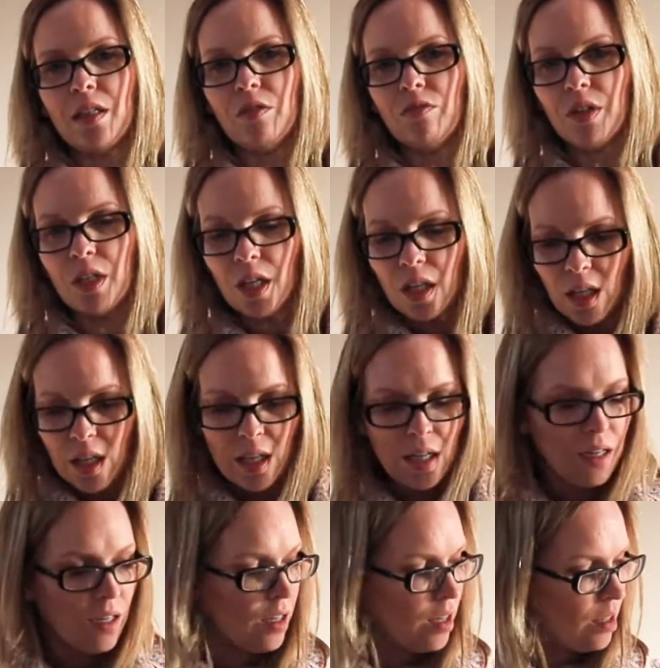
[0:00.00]
and the
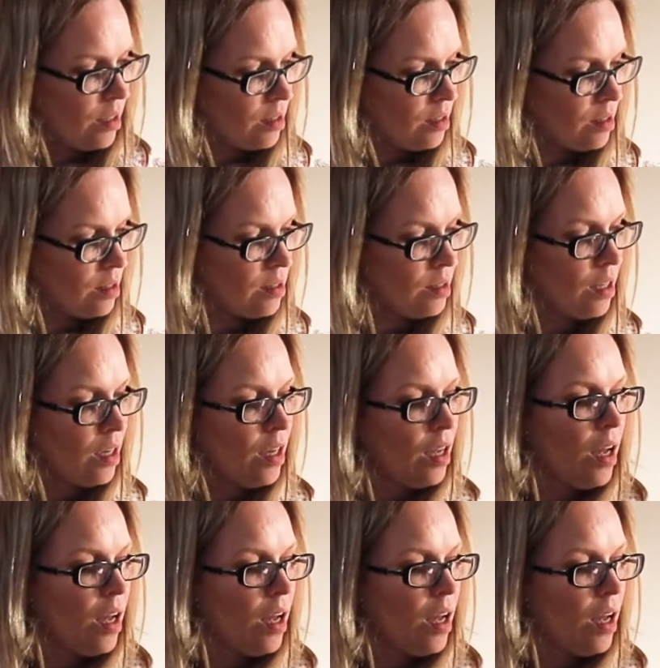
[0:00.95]
ranunculus